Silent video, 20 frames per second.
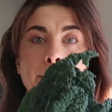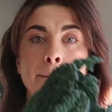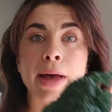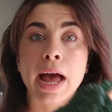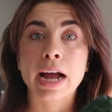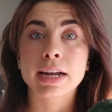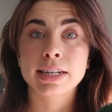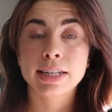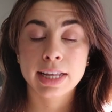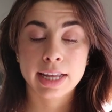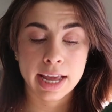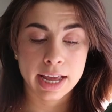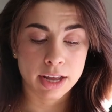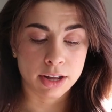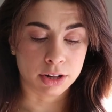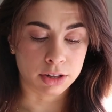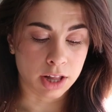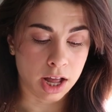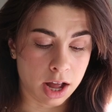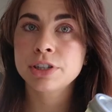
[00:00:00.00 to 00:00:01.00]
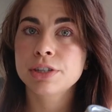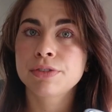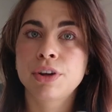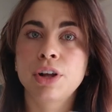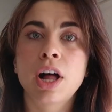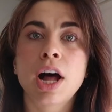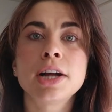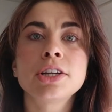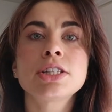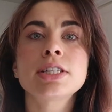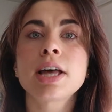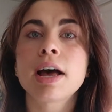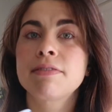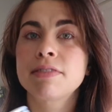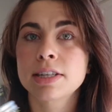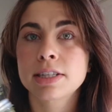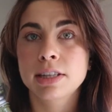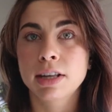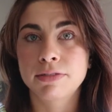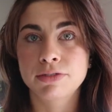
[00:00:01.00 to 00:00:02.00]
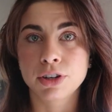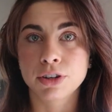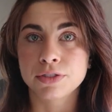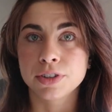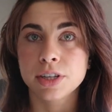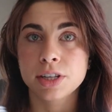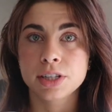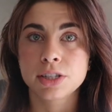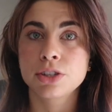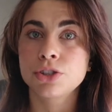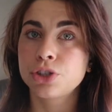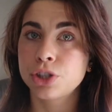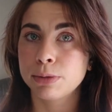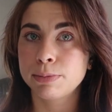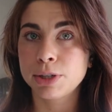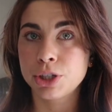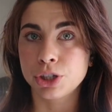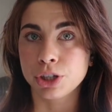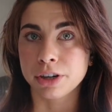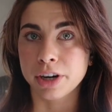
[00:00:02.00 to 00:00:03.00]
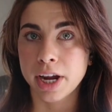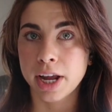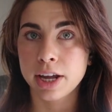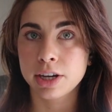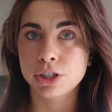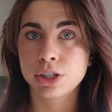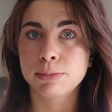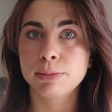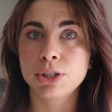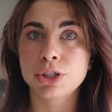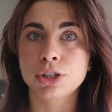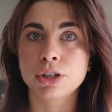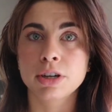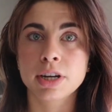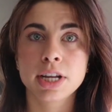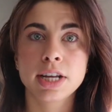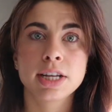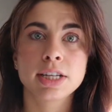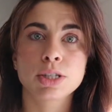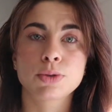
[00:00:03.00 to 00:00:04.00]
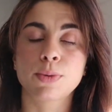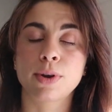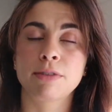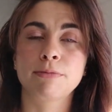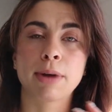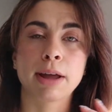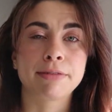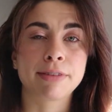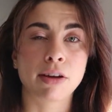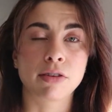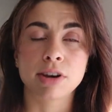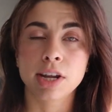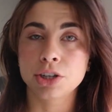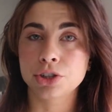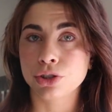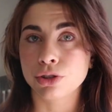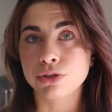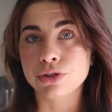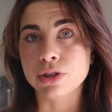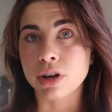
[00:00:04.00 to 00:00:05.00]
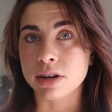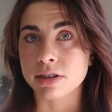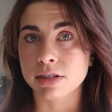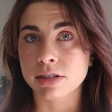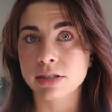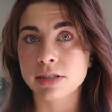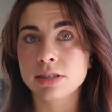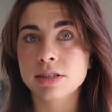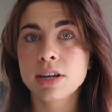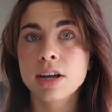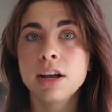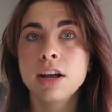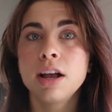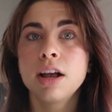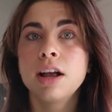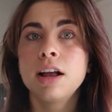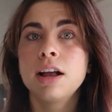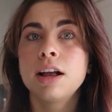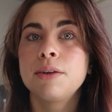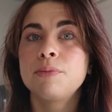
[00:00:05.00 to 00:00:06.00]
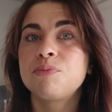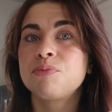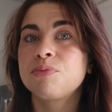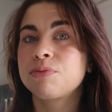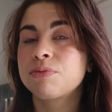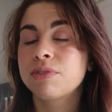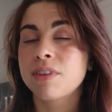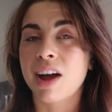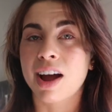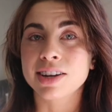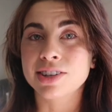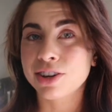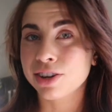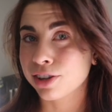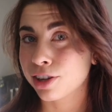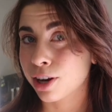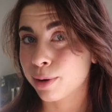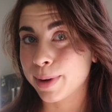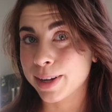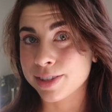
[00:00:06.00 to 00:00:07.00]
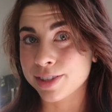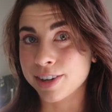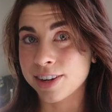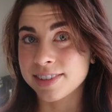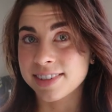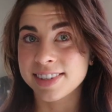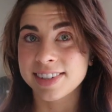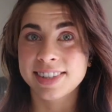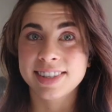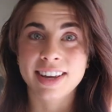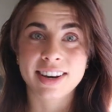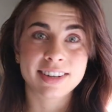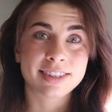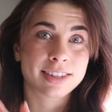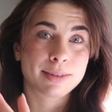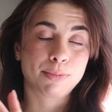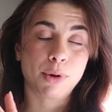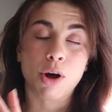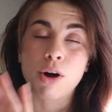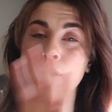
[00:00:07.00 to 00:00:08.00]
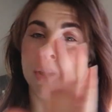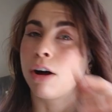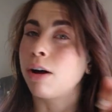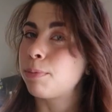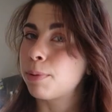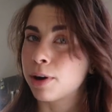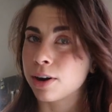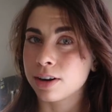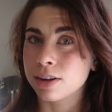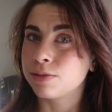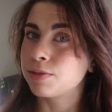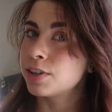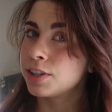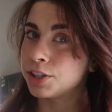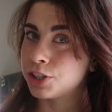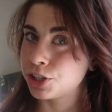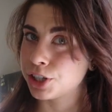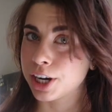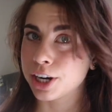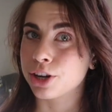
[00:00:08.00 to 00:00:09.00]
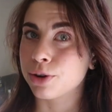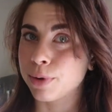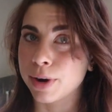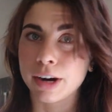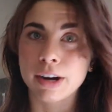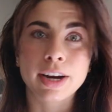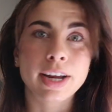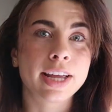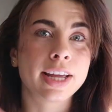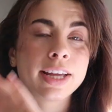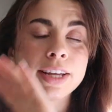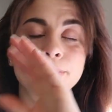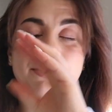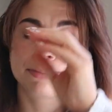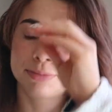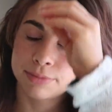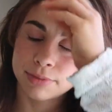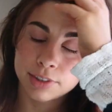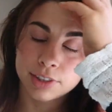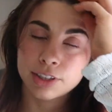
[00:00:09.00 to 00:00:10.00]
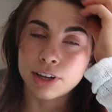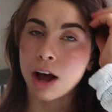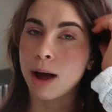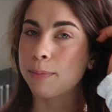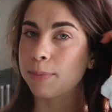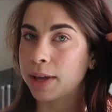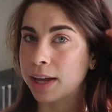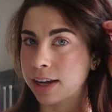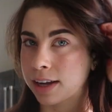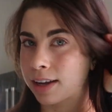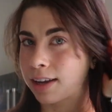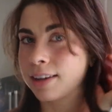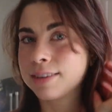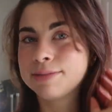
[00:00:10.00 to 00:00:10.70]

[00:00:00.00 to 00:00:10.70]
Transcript: right, back to the kale. First of all, I just have this left over. This is chimichurri. Chimichurri is one of my foundational sauces. I talk a lot about sauces. That is all part of the January topic.